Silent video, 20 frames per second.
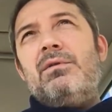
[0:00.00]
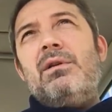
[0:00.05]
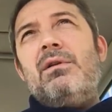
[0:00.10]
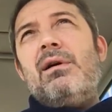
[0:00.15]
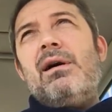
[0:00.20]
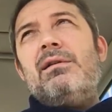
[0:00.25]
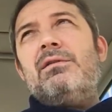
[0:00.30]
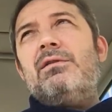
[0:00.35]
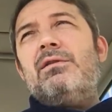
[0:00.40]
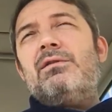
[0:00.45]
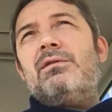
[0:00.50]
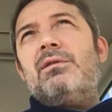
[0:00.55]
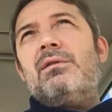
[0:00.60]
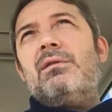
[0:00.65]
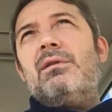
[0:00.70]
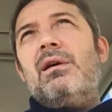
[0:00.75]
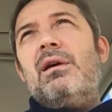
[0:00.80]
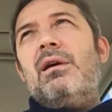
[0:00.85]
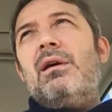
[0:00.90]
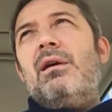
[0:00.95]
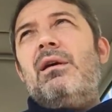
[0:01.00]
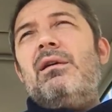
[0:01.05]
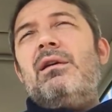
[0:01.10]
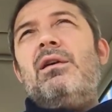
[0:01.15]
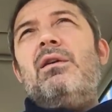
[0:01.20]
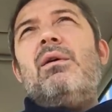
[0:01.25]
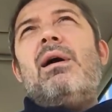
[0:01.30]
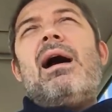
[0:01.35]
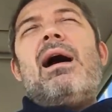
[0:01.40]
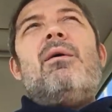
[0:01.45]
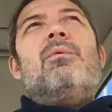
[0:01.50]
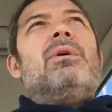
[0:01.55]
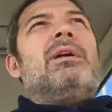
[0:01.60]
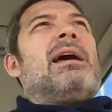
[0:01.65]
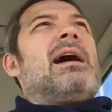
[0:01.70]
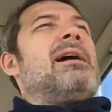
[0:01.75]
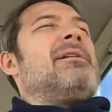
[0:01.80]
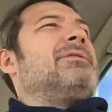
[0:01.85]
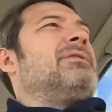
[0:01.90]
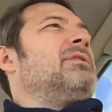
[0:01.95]
You know, I just, you know, I would
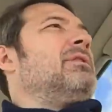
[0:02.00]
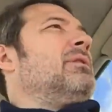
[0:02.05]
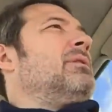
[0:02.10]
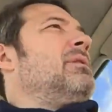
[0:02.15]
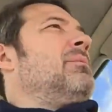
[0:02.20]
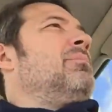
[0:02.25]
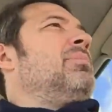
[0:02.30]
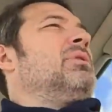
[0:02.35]
have to